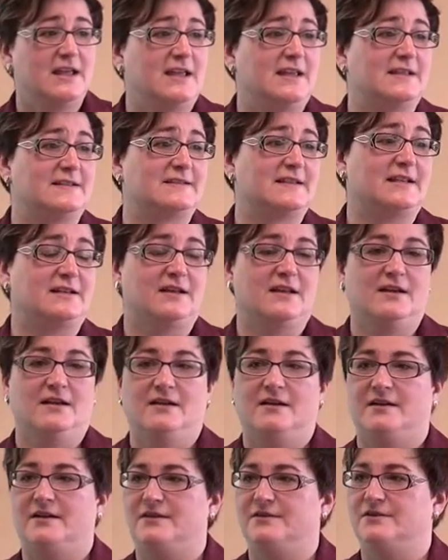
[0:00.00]
Is it,
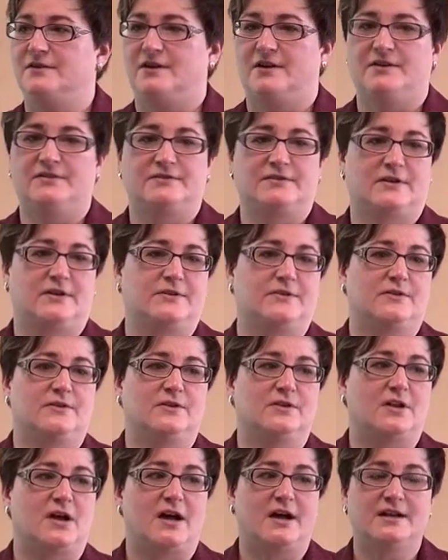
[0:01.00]
uh, are, are there
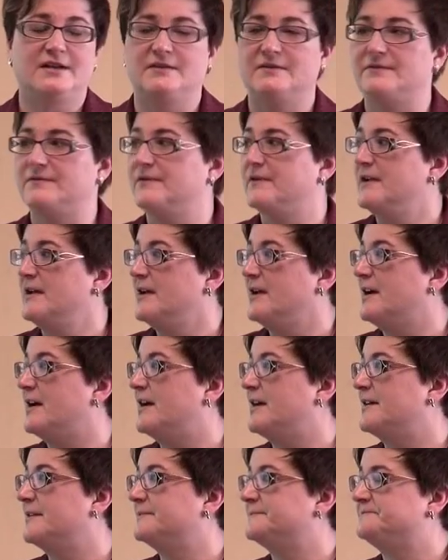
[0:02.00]
a lot of
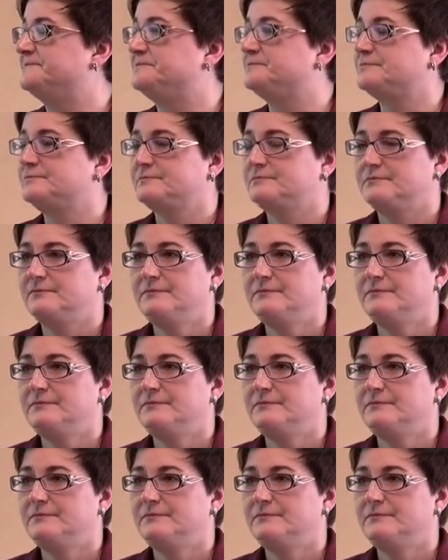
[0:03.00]
um,